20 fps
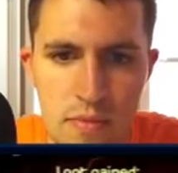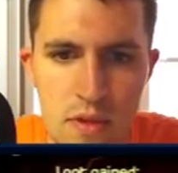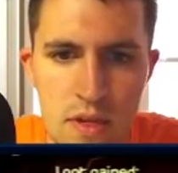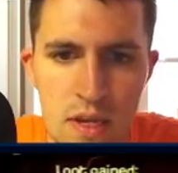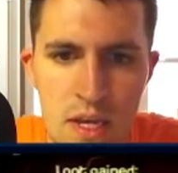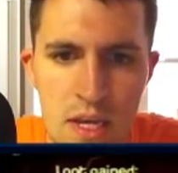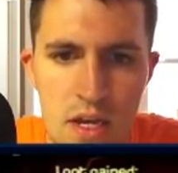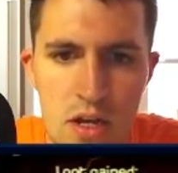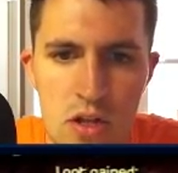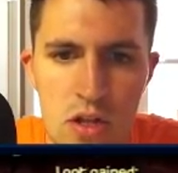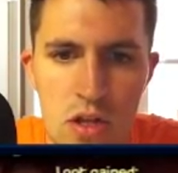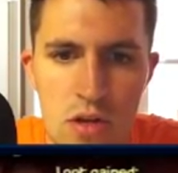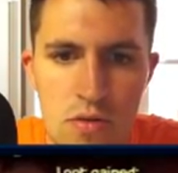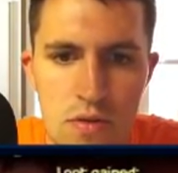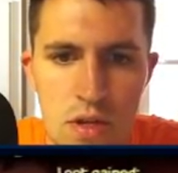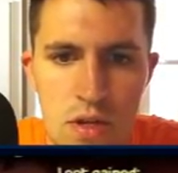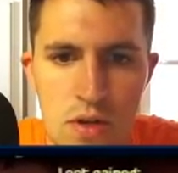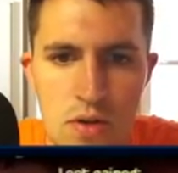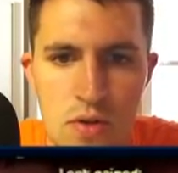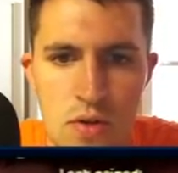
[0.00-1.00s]
He cloned
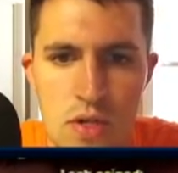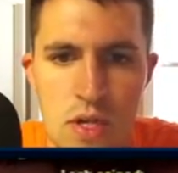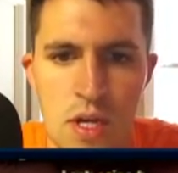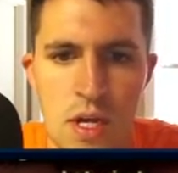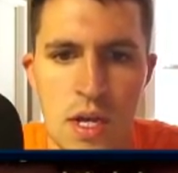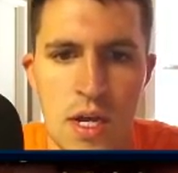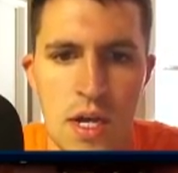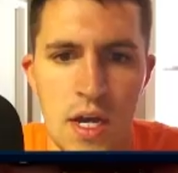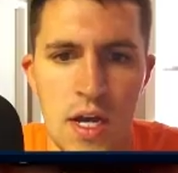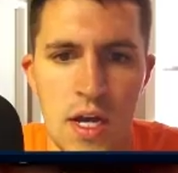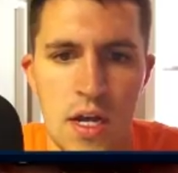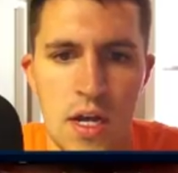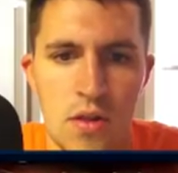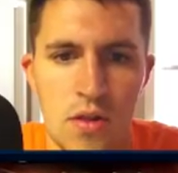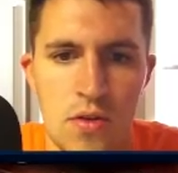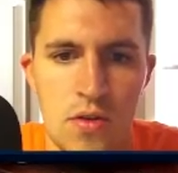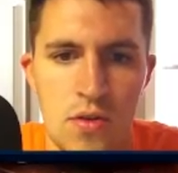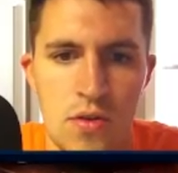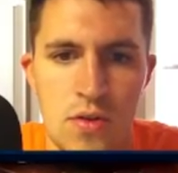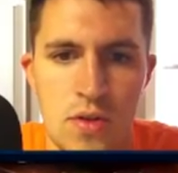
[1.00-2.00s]
those
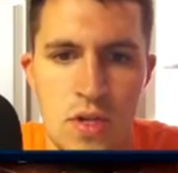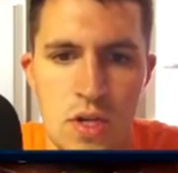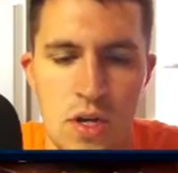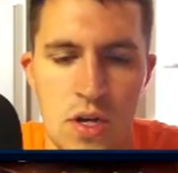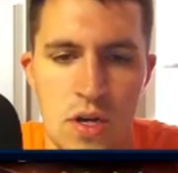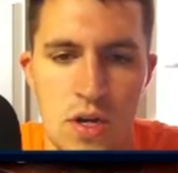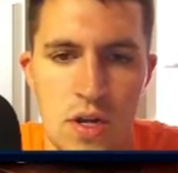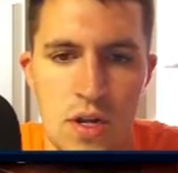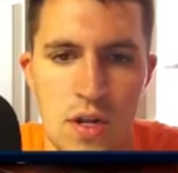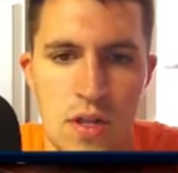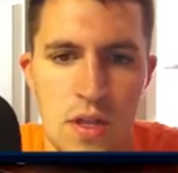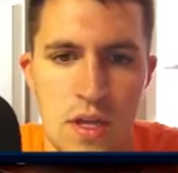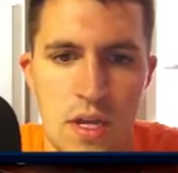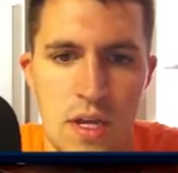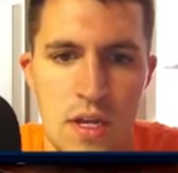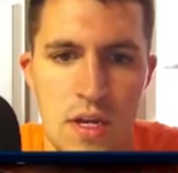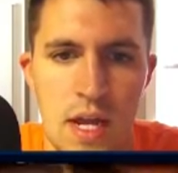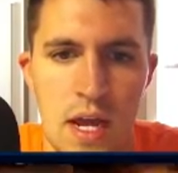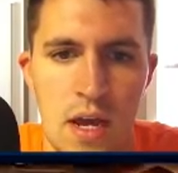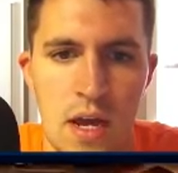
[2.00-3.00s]
loons on the
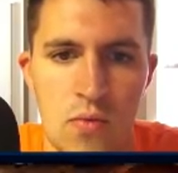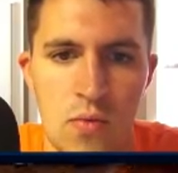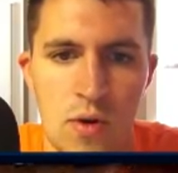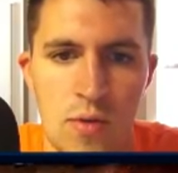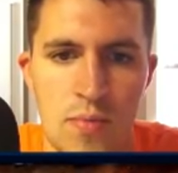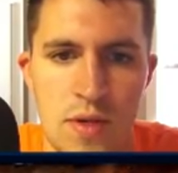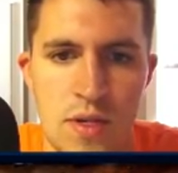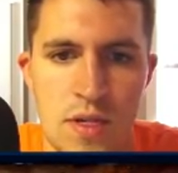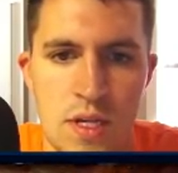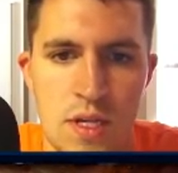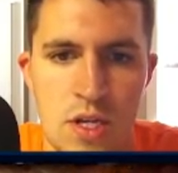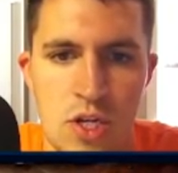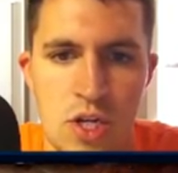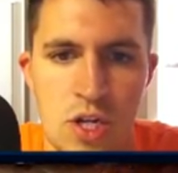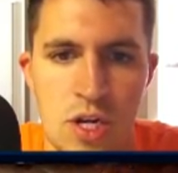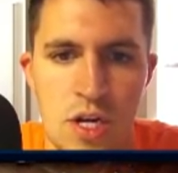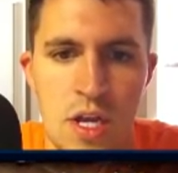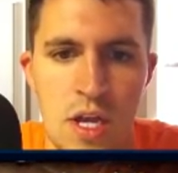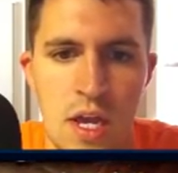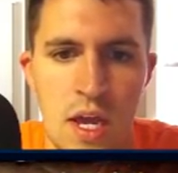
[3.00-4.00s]
downward
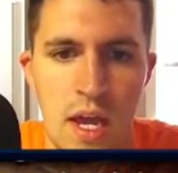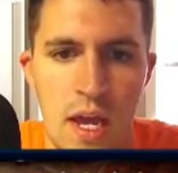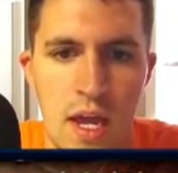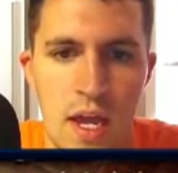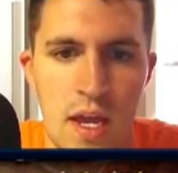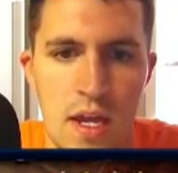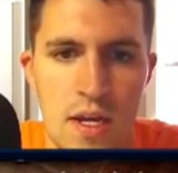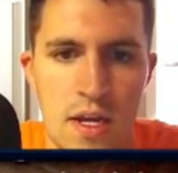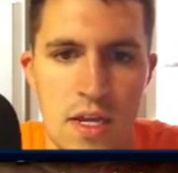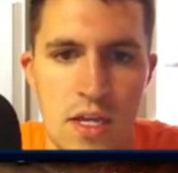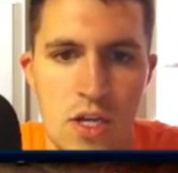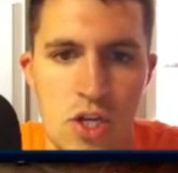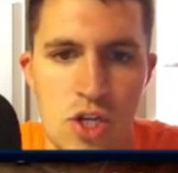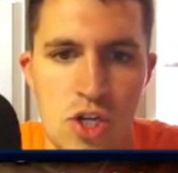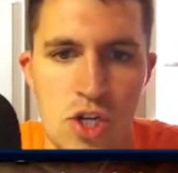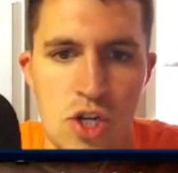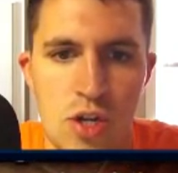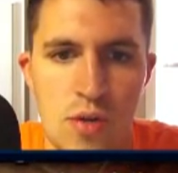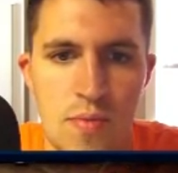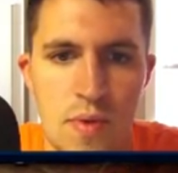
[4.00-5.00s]
position, and he
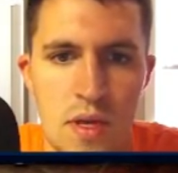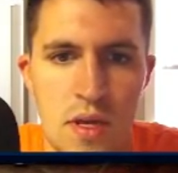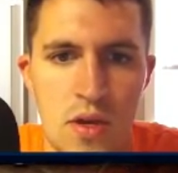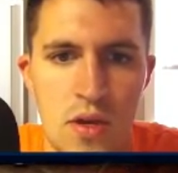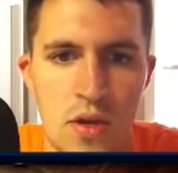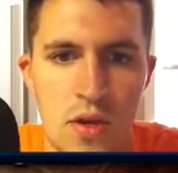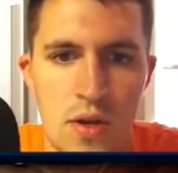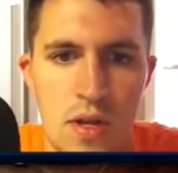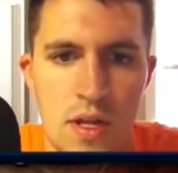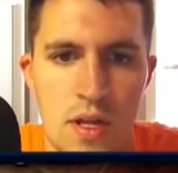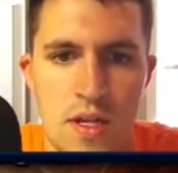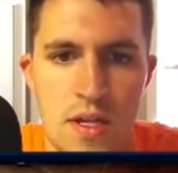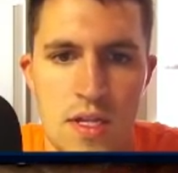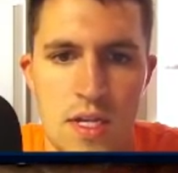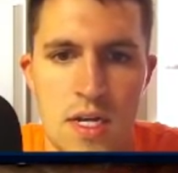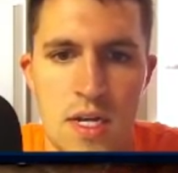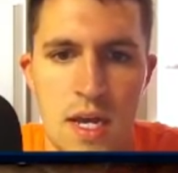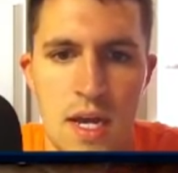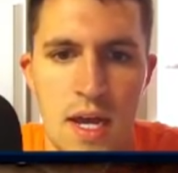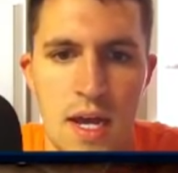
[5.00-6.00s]
should be good in this
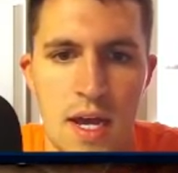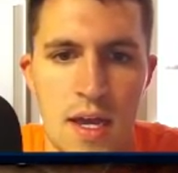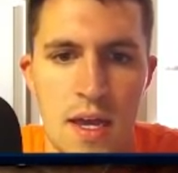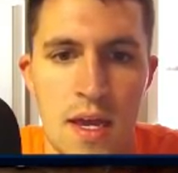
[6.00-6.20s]
attack.